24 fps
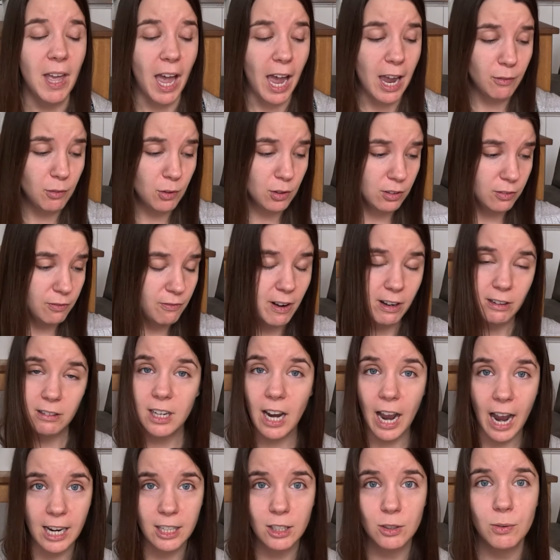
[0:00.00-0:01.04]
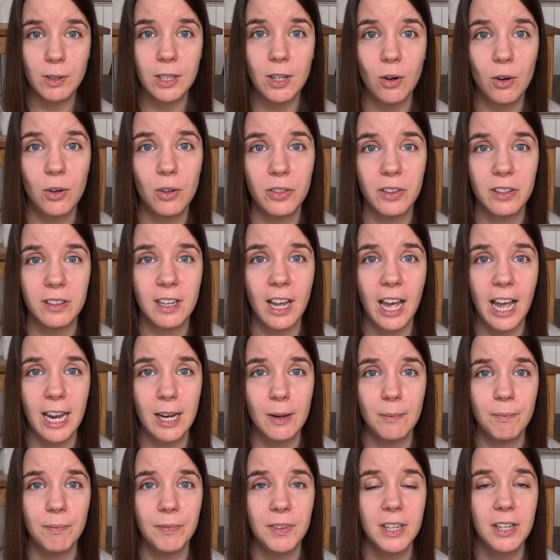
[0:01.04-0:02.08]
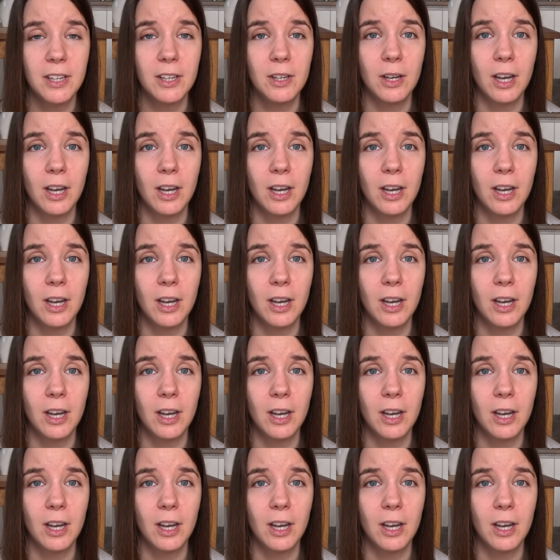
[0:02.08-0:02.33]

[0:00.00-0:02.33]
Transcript: I was very hungry all the time,